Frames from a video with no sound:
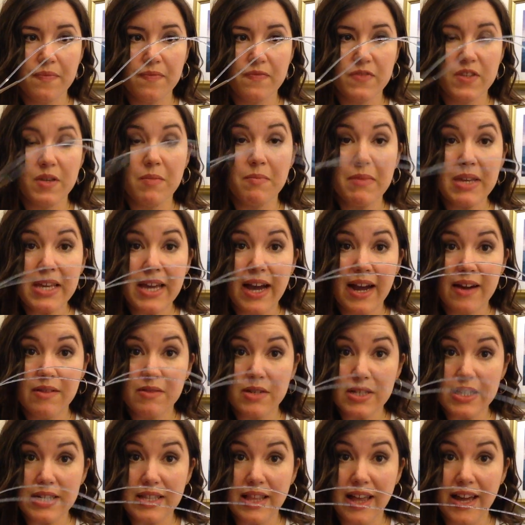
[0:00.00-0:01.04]
to me, I
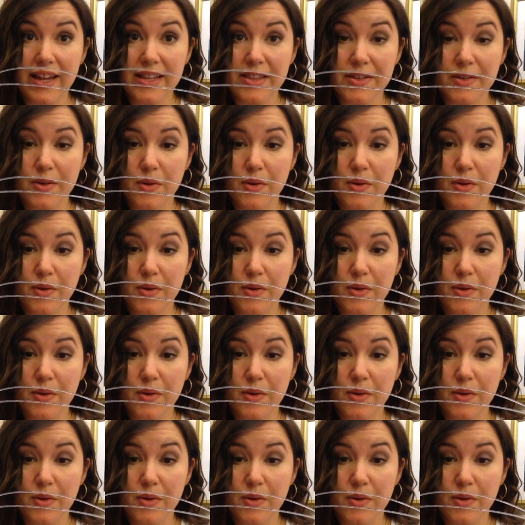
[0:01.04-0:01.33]
really like the